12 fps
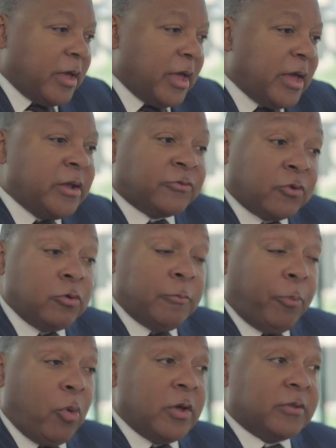At a certain
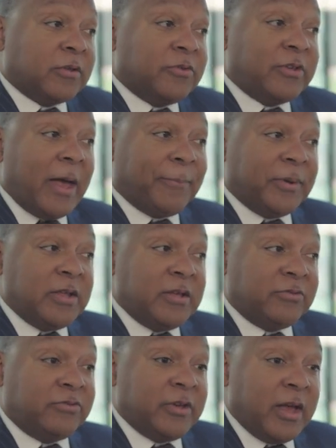point, the
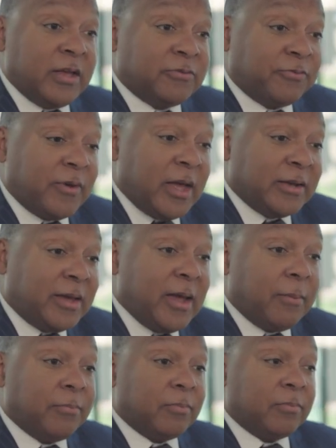Japanese jazz fan kept